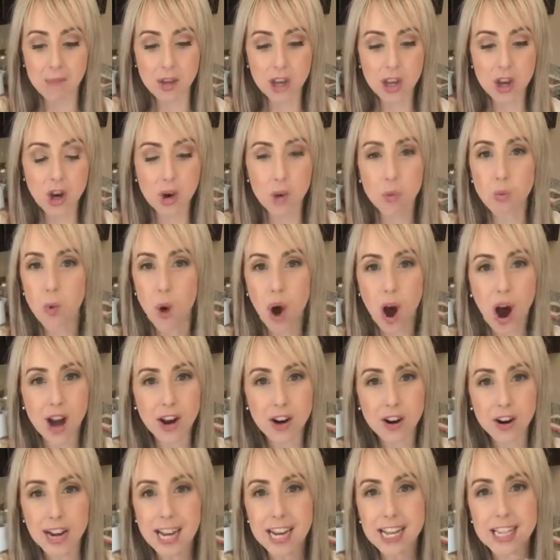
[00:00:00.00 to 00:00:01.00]
Your
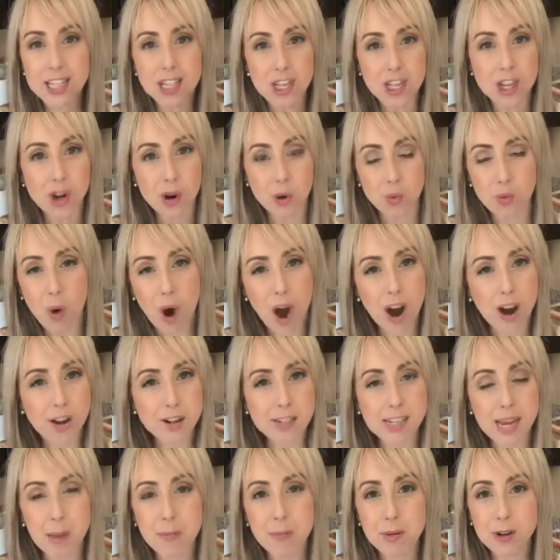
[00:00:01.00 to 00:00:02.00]
water
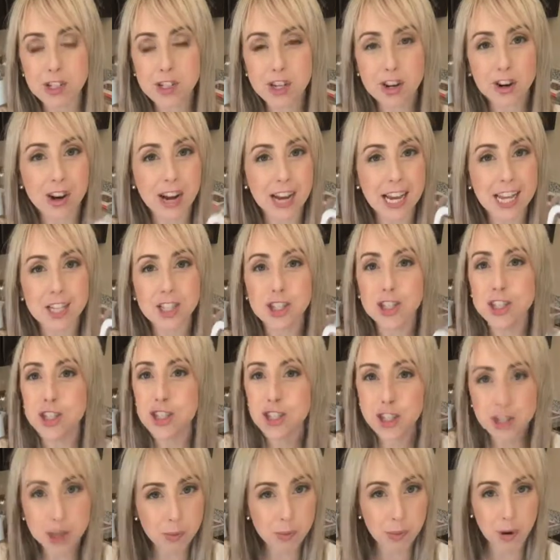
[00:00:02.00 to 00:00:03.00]
temperature is
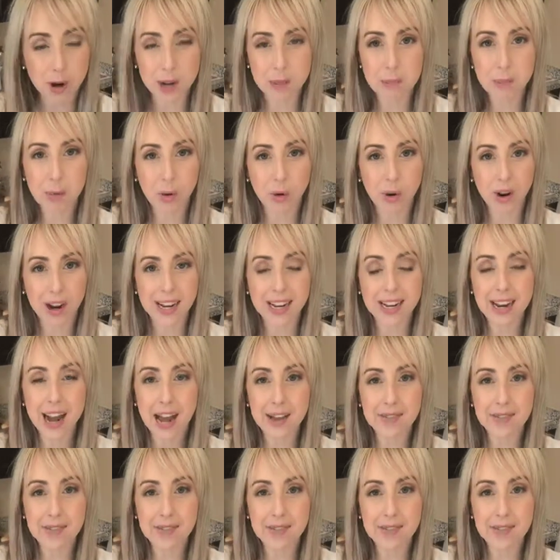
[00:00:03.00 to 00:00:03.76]
super important.